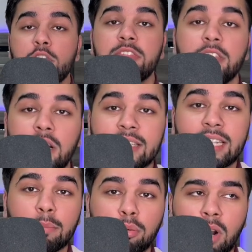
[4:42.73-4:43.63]
the
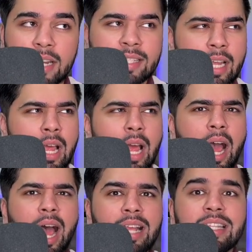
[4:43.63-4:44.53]
asking price
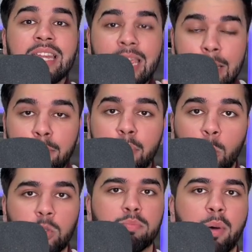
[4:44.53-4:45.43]
as an
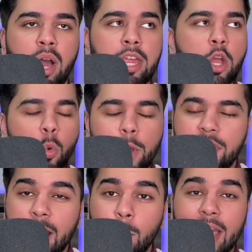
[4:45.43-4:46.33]
impulse buy
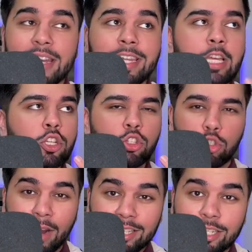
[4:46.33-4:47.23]
without any
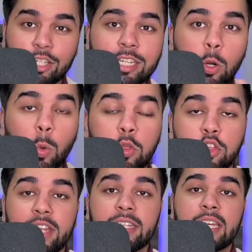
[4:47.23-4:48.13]
strategy or
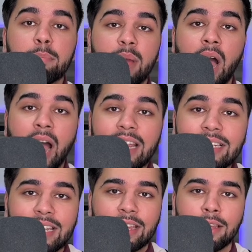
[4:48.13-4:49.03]
thinking behind
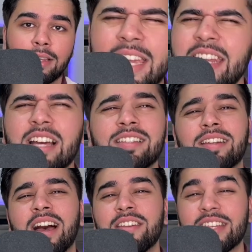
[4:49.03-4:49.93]
it. He doesn't
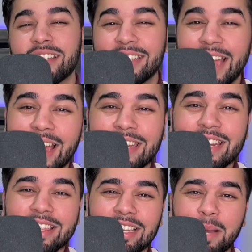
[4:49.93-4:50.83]
understand
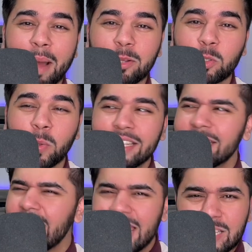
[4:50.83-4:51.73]
anything about Twitter,
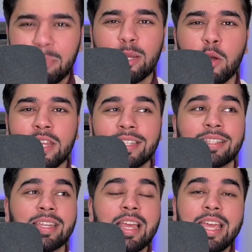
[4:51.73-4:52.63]
let's be
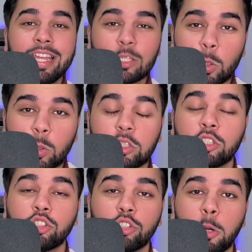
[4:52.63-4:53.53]
honest. It's all to
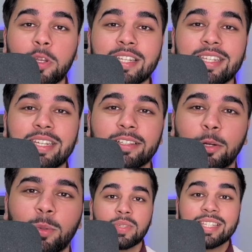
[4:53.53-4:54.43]
stroke his ego.
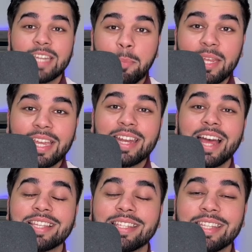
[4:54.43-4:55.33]
Stepping in
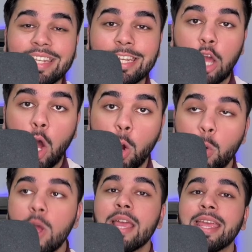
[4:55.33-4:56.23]
as C E O,
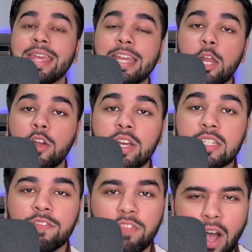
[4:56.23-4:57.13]
Elon has
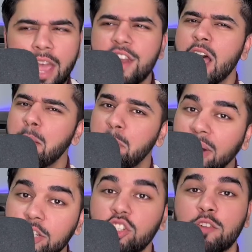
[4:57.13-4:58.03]
fired a
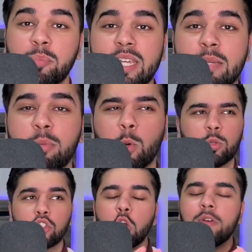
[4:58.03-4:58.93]
bunch of people.
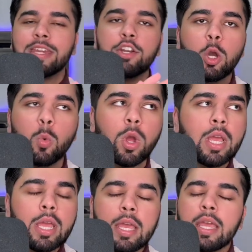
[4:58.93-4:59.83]
Sorry, no.
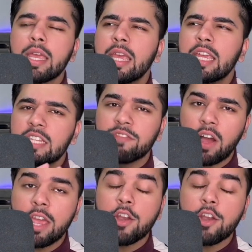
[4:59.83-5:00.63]
He's fired